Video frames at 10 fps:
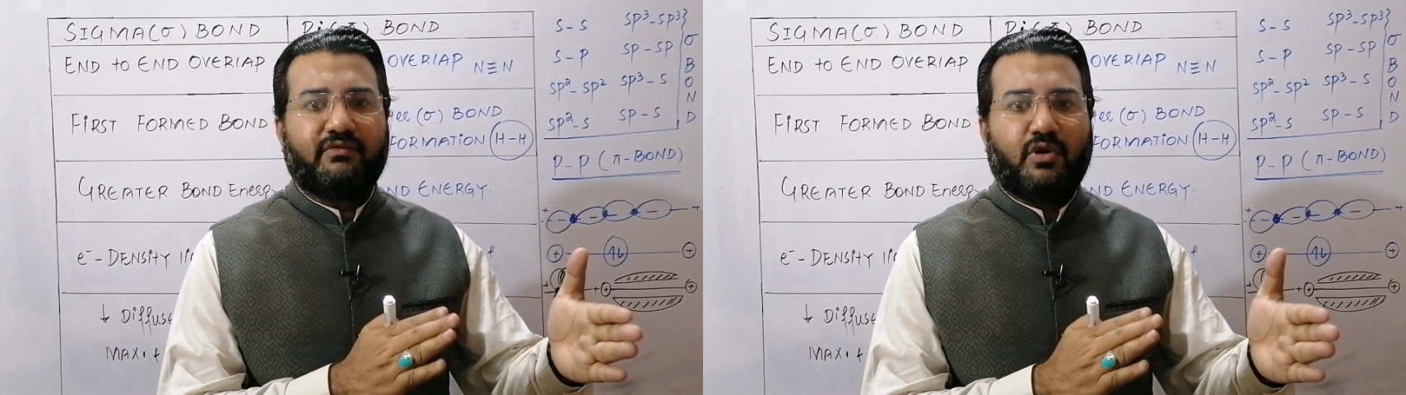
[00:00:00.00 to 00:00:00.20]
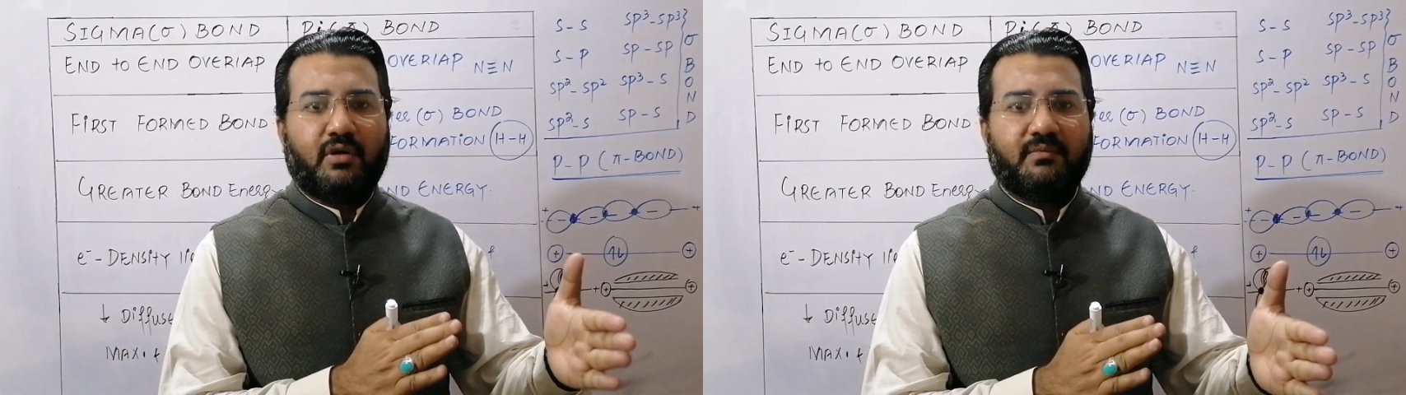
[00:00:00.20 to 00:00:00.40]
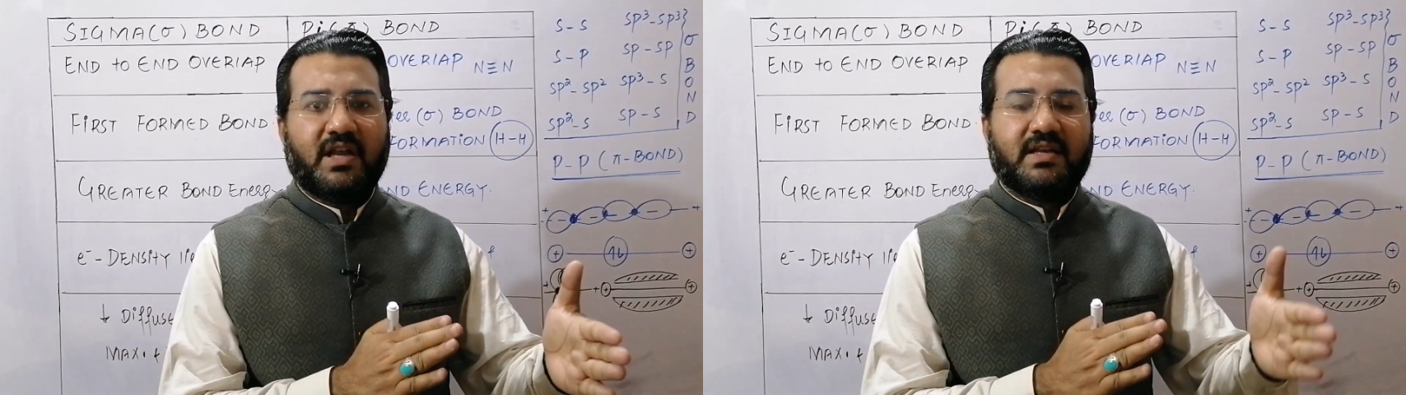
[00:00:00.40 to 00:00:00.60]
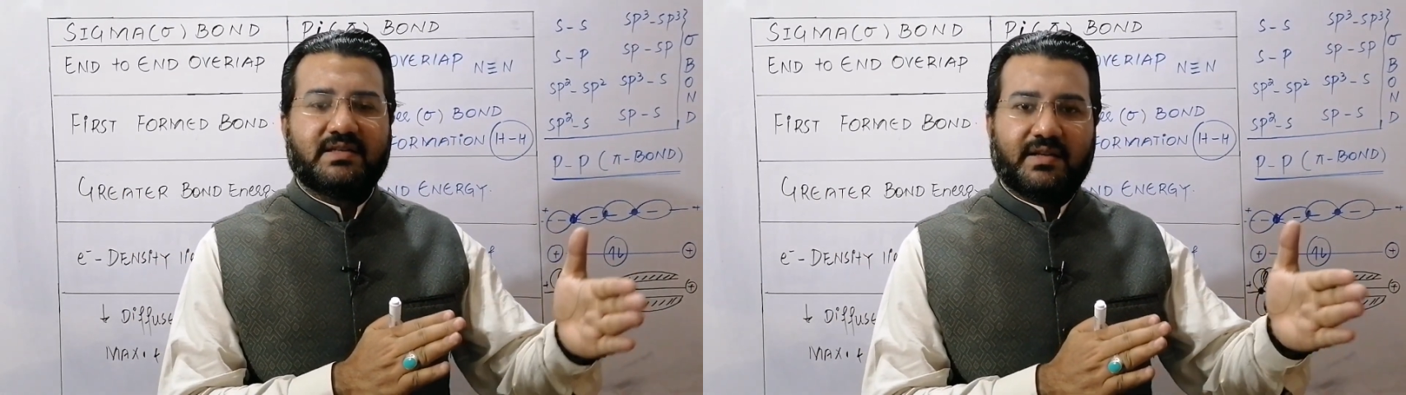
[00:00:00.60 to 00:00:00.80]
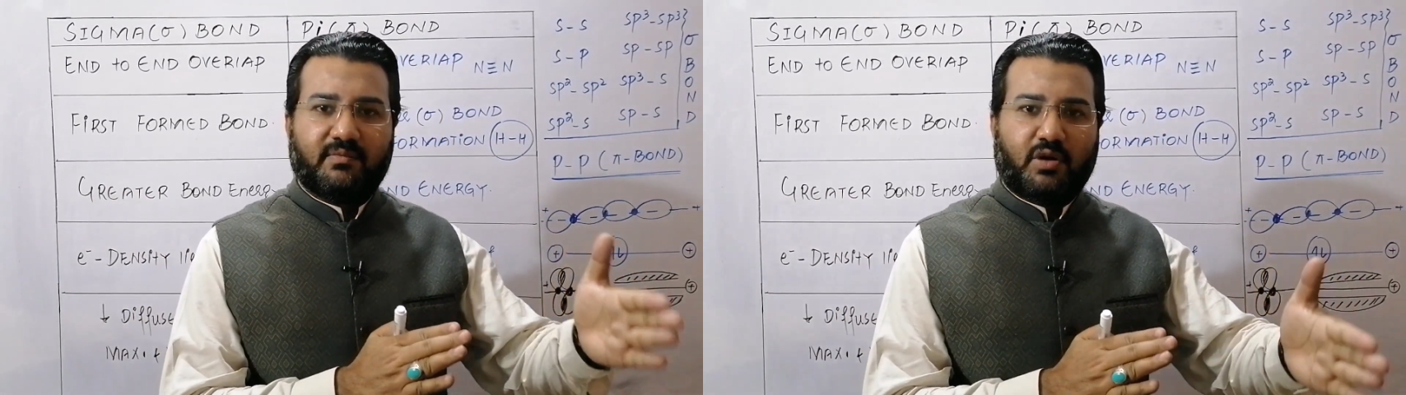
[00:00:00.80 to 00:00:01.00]
form
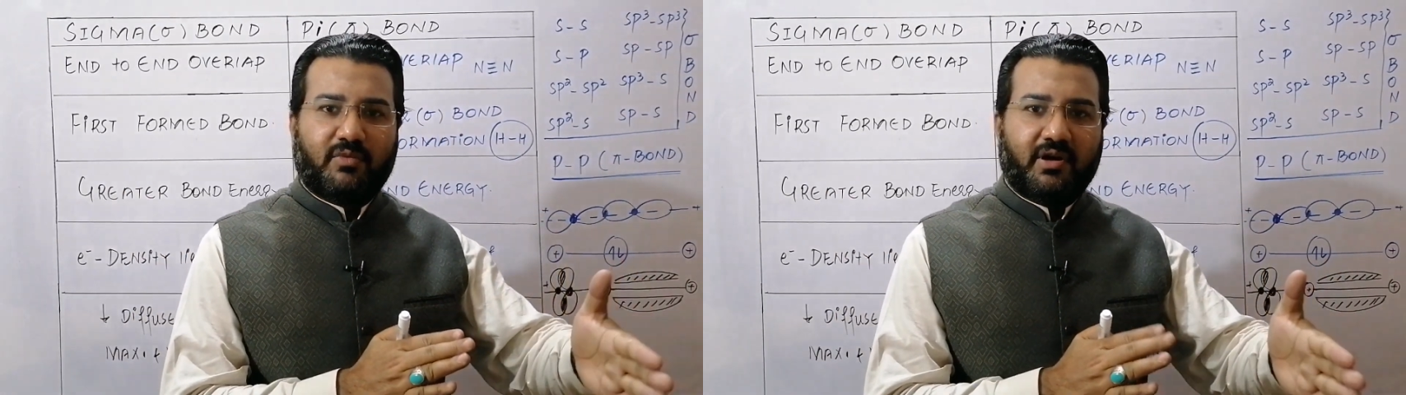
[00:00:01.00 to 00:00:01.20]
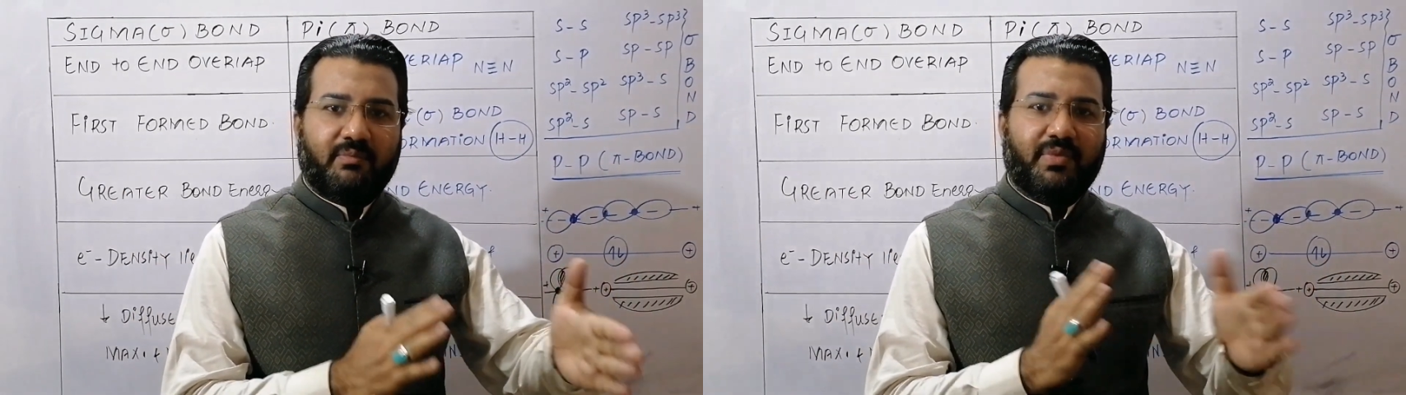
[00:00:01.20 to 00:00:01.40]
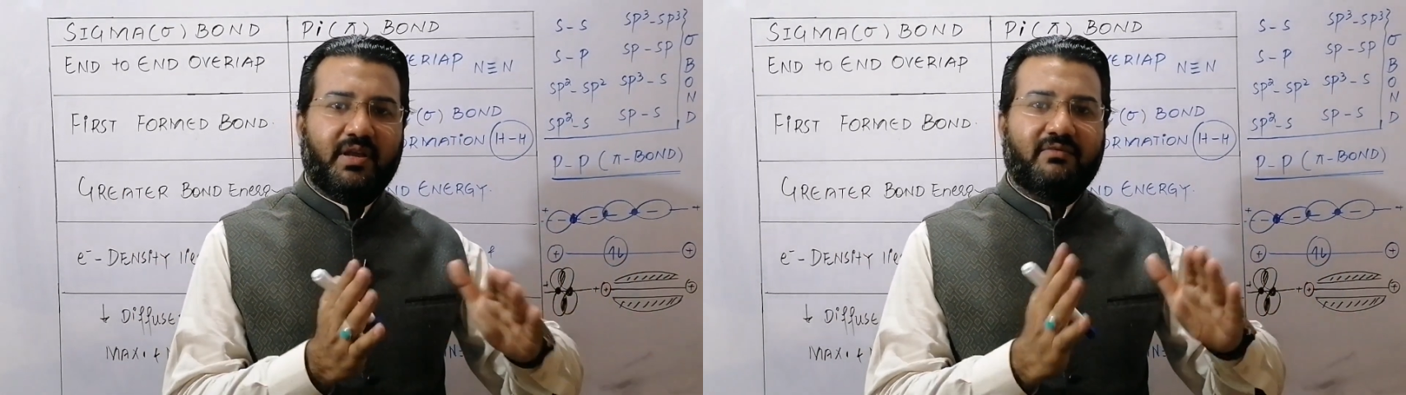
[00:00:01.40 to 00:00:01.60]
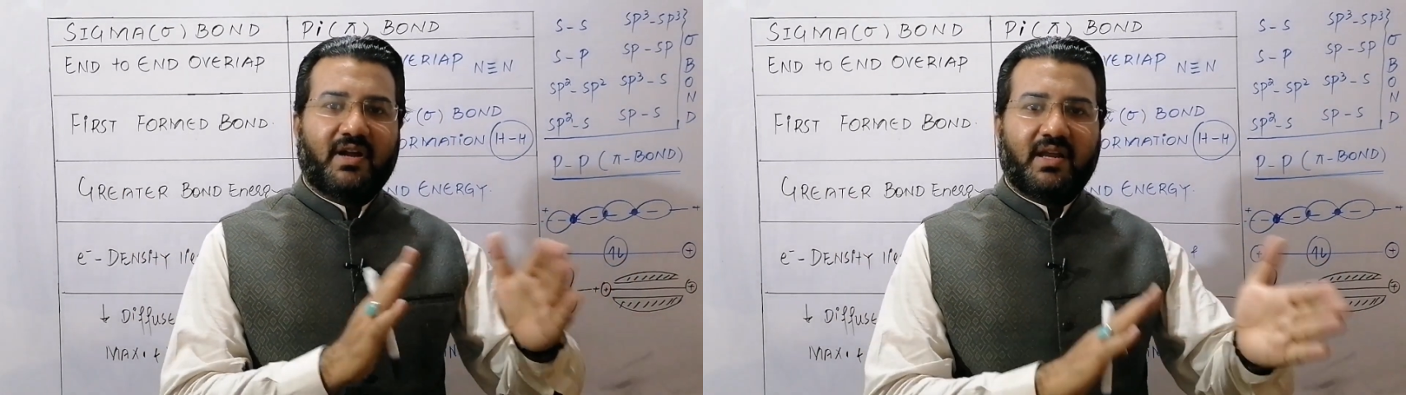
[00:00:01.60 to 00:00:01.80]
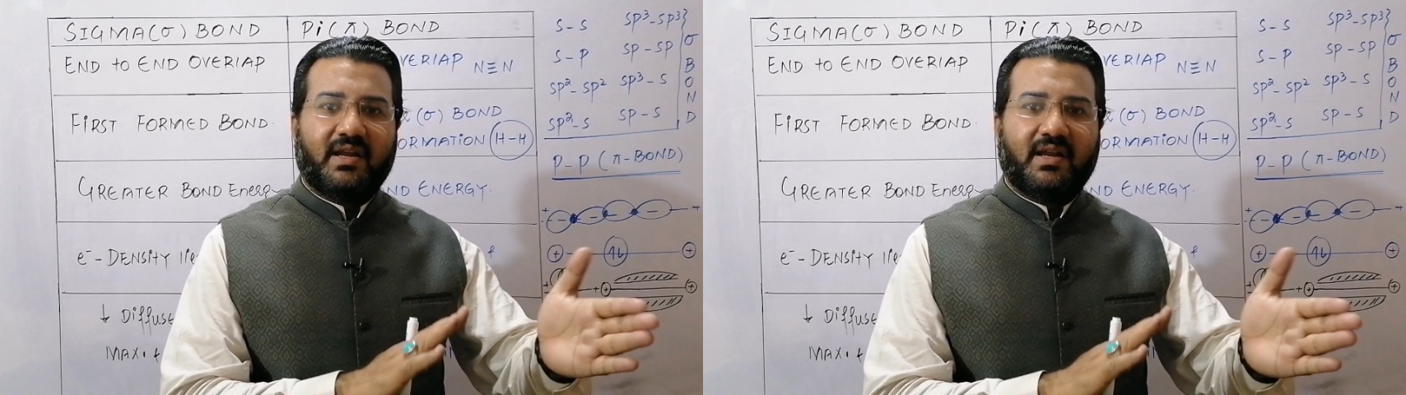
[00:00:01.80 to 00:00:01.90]
sigma bond, py and